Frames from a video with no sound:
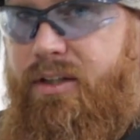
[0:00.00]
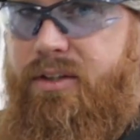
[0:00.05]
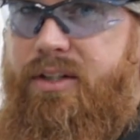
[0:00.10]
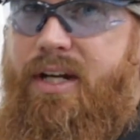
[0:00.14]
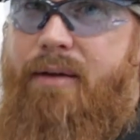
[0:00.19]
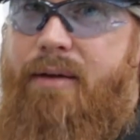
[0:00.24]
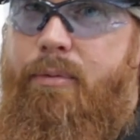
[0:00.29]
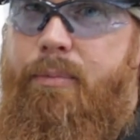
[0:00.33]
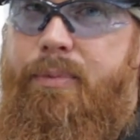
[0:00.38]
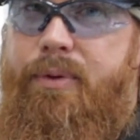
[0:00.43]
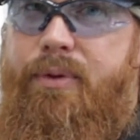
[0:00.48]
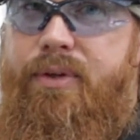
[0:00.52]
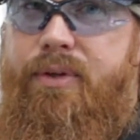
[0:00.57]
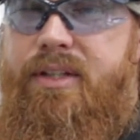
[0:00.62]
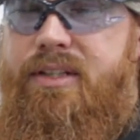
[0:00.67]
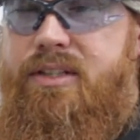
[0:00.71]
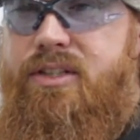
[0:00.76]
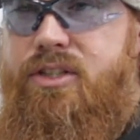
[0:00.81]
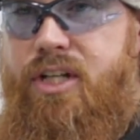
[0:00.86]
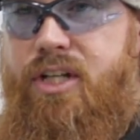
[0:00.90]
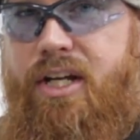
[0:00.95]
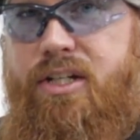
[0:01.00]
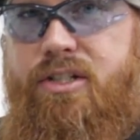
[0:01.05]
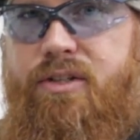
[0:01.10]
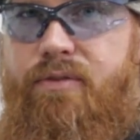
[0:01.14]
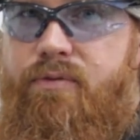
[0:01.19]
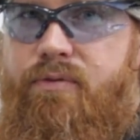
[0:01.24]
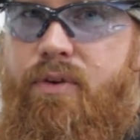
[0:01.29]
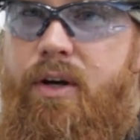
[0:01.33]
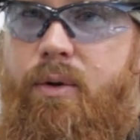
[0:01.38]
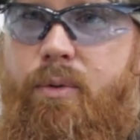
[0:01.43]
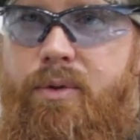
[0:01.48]
the other capabilities, change
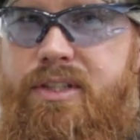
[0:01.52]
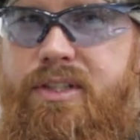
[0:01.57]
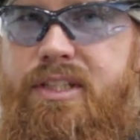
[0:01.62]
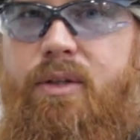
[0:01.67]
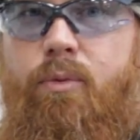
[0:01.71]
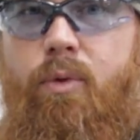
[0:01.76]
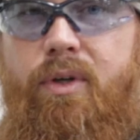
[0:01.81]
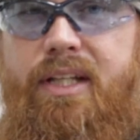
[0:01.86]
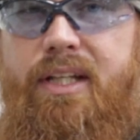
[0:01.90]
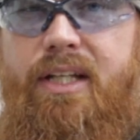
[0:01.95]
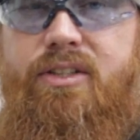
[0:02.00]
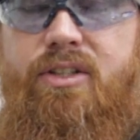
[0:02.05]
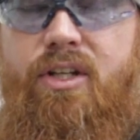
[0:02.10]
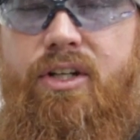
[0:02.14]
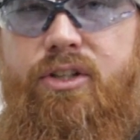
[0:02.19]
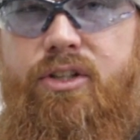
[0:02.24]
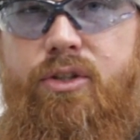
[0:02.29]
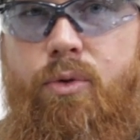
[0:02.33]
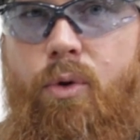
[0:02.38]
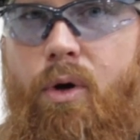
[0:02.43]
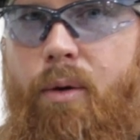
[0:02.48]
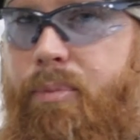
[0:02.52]
in frequency and what that's gonna do to